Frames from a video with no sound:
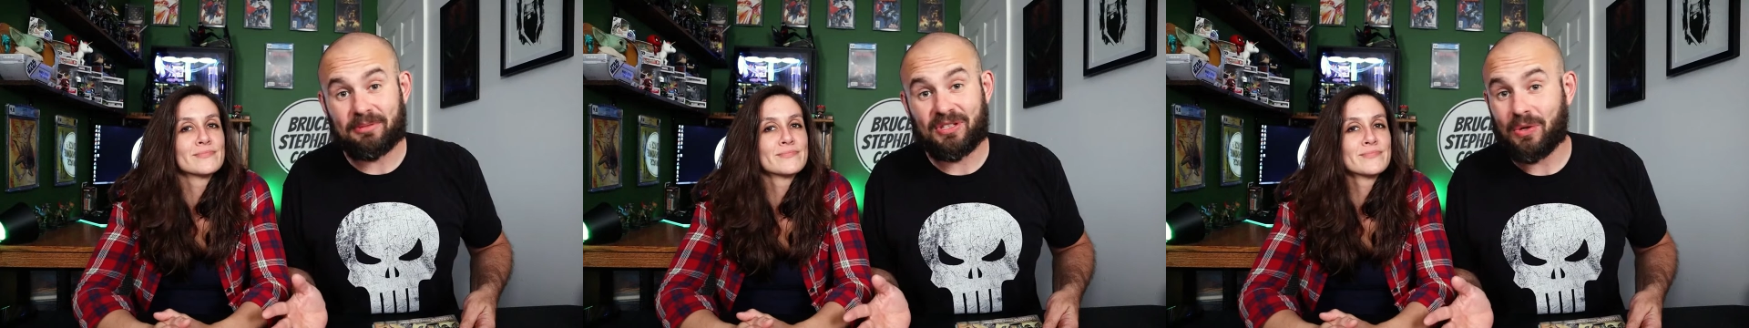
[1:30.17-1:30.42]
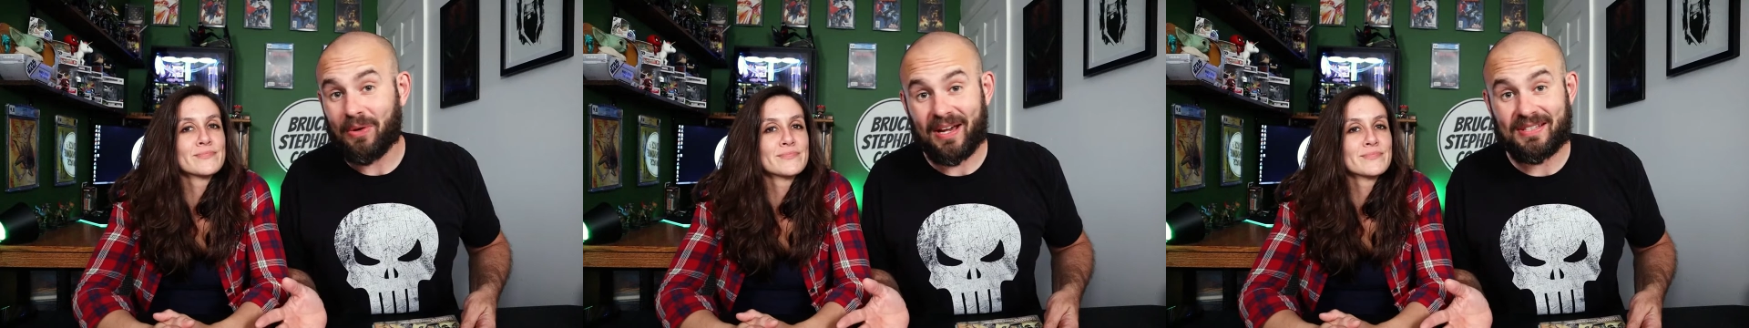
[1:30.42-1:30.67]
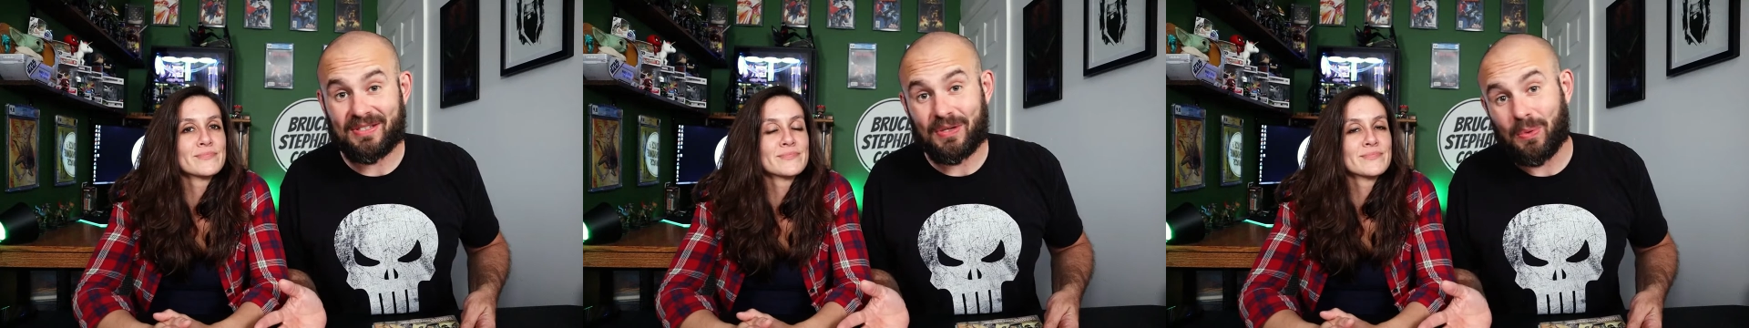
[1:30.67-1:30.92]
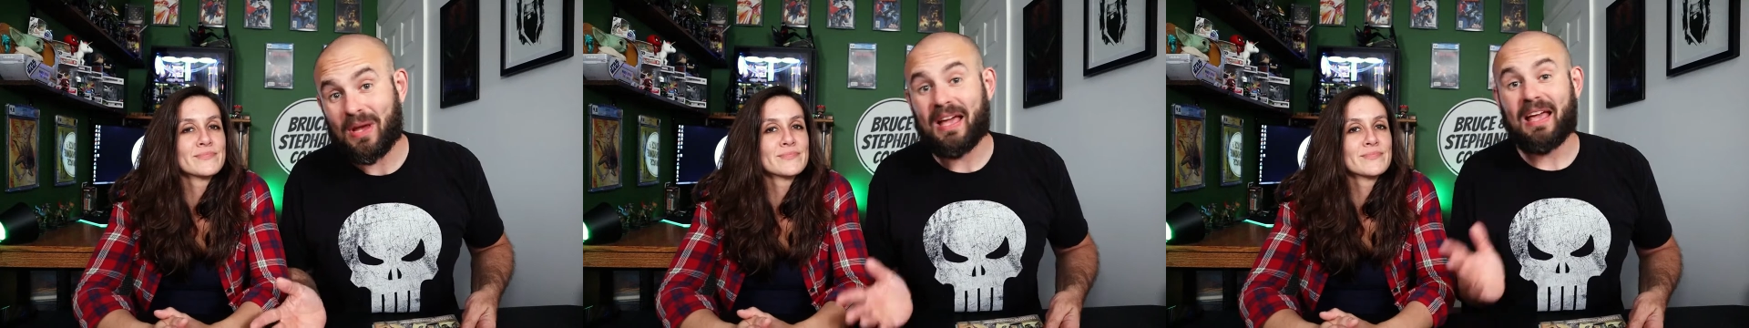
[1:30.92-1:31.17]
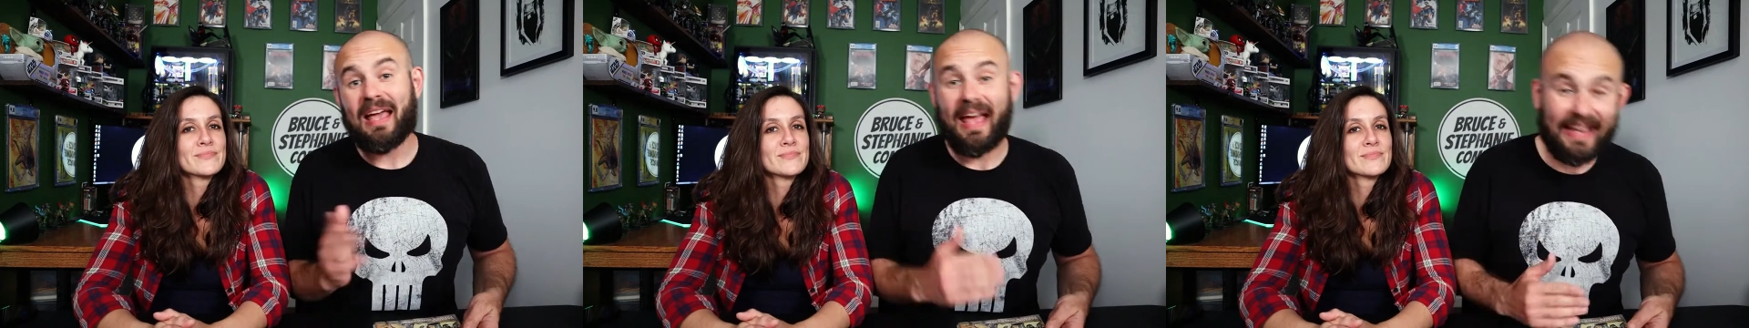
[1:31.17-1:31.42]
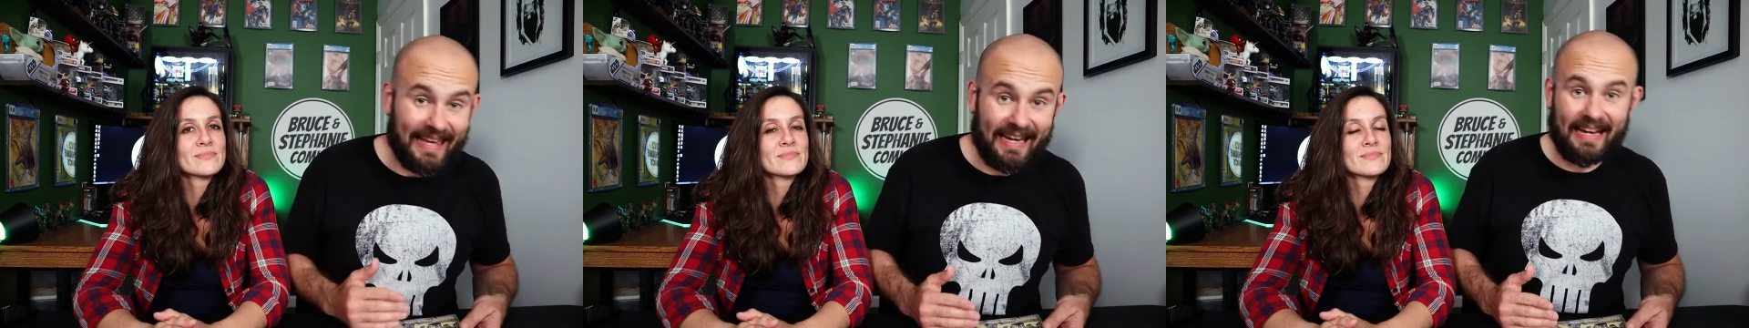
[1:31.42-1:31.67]
Speaker 1: up to you guys too.
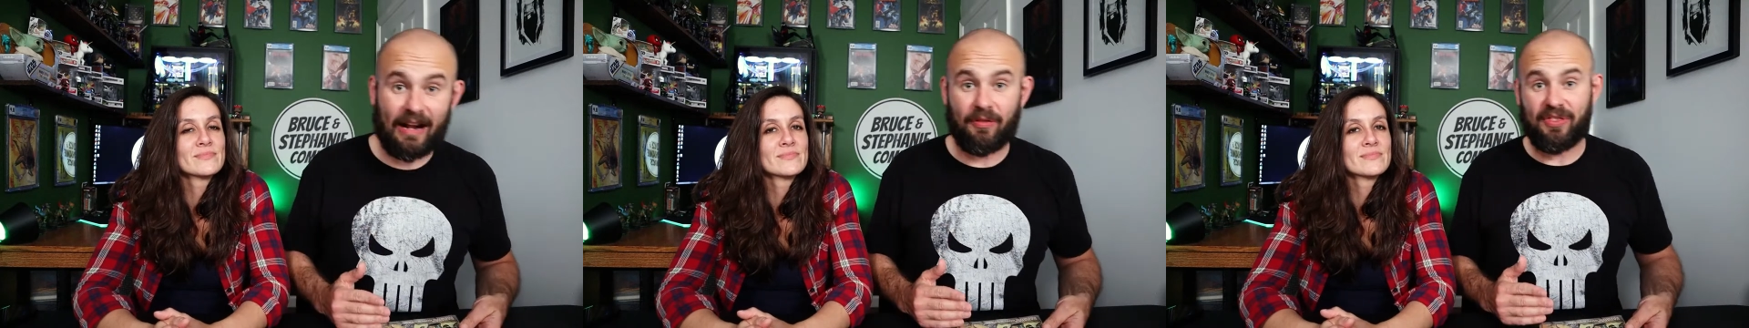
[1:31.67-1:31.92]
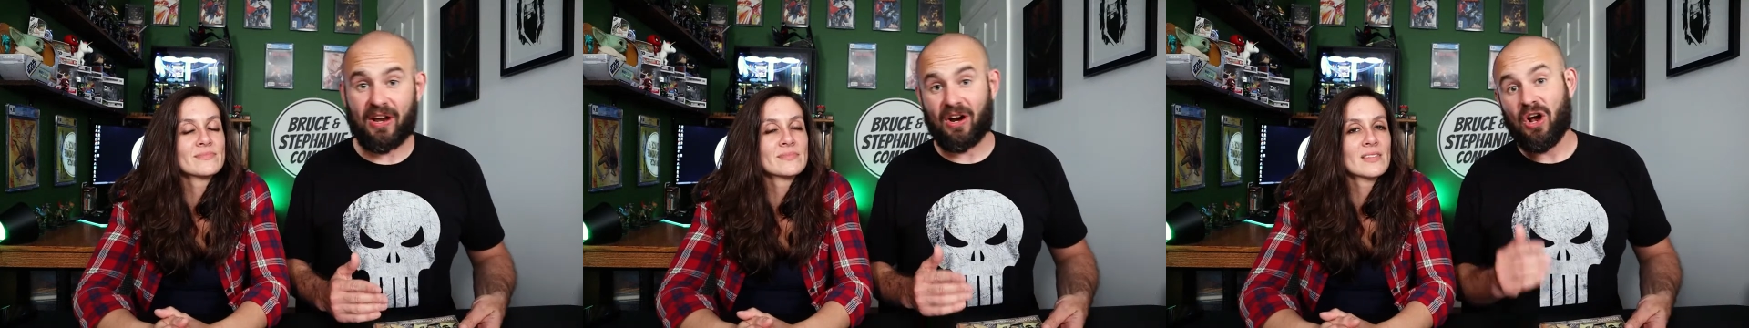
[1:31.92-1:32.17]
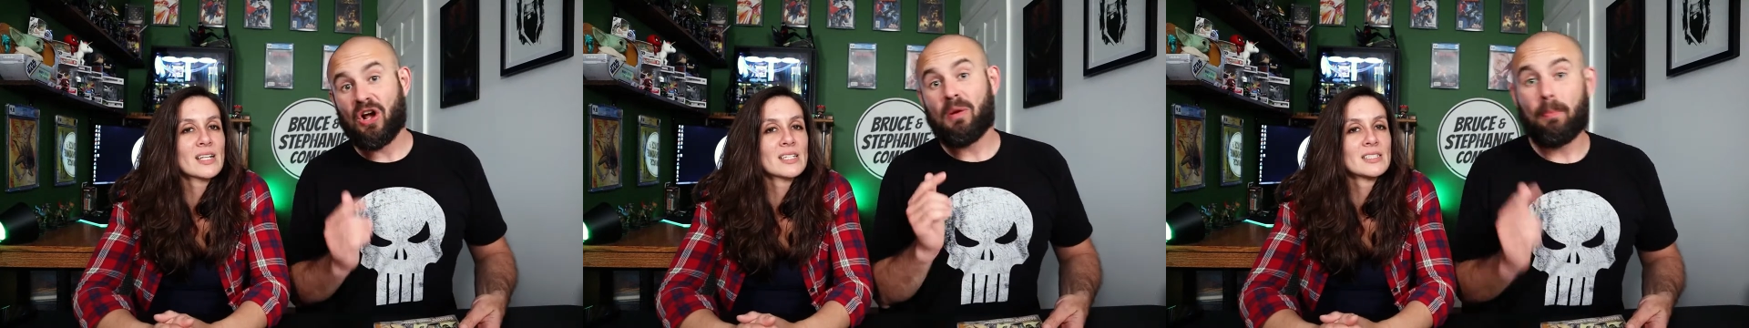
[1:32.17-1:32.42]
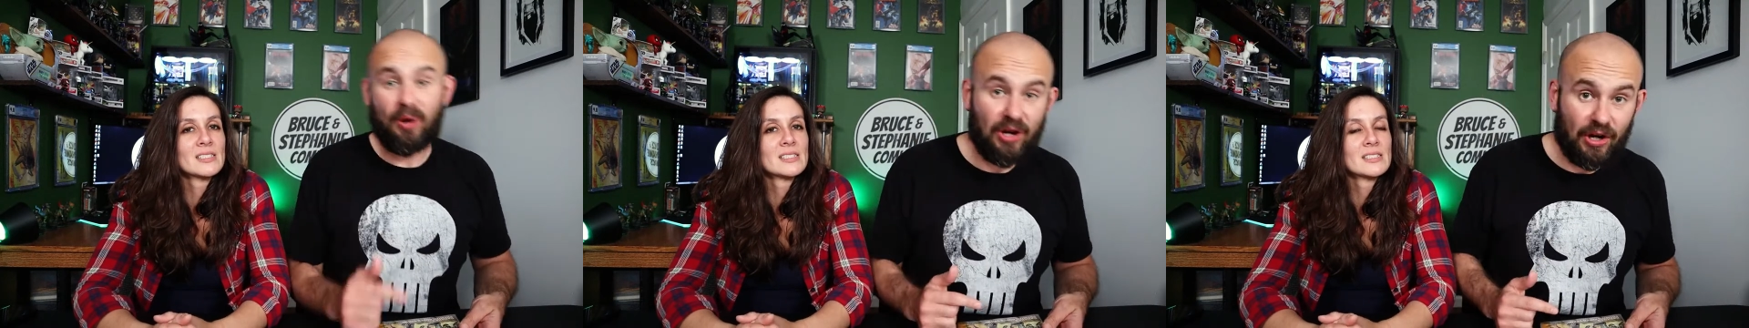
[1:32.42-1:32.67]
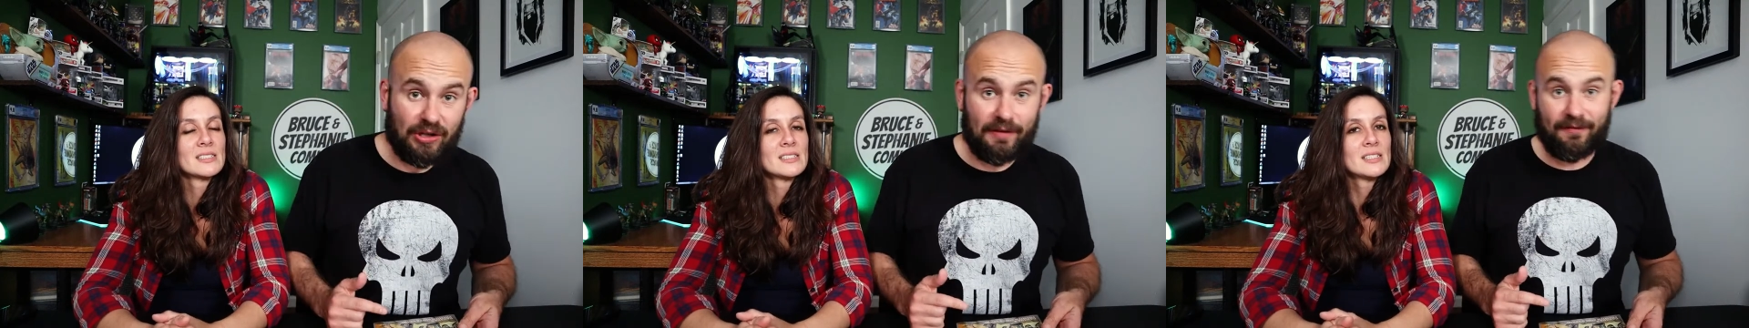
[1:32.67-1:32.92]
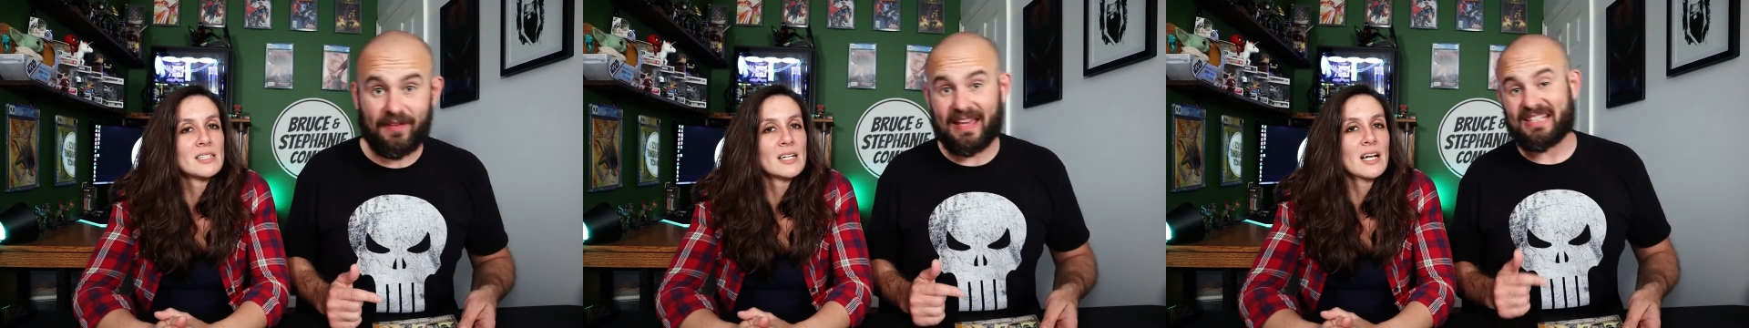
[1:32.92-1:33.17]
Get it out there. Put it on
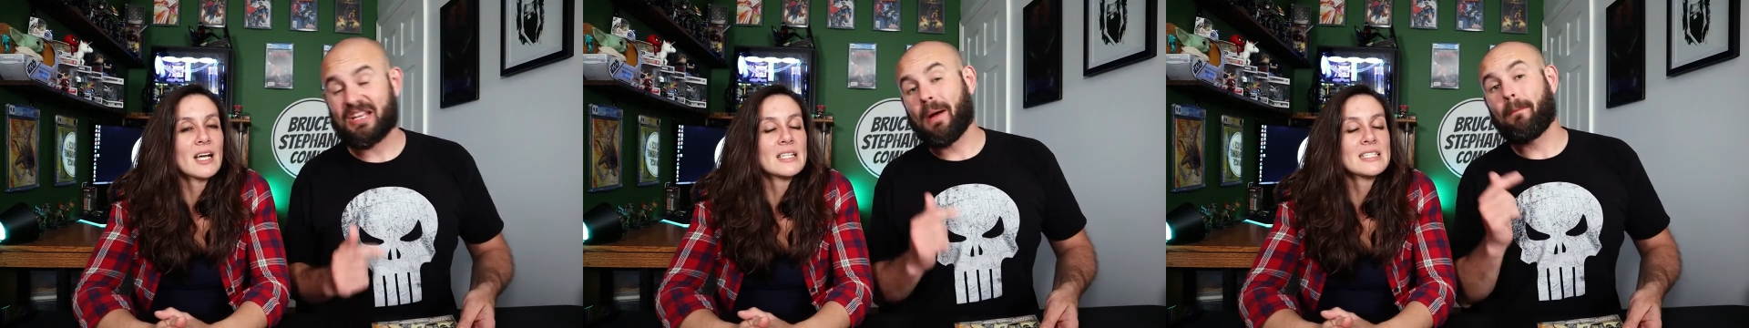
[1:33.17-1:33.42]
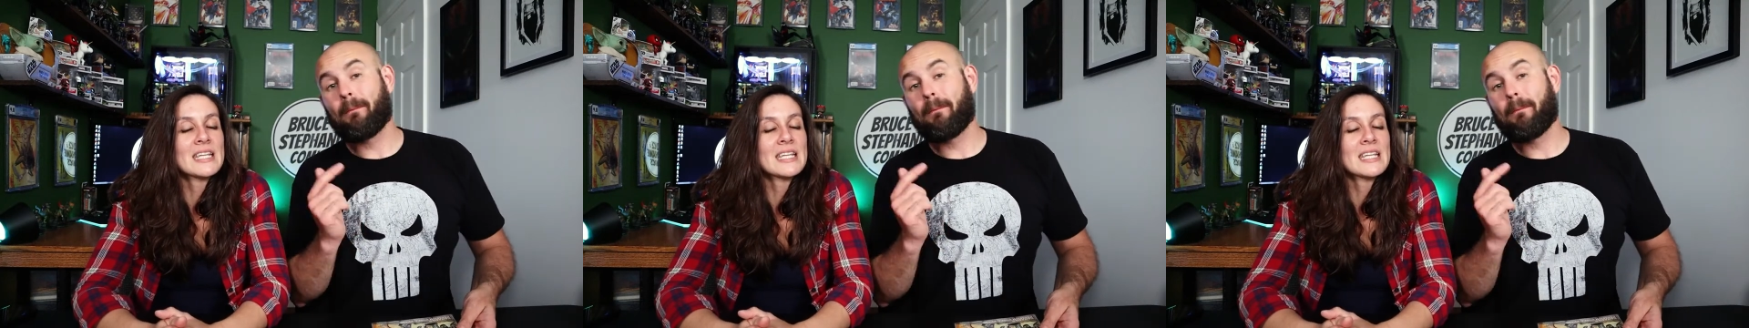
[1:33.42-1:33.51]
your feeds.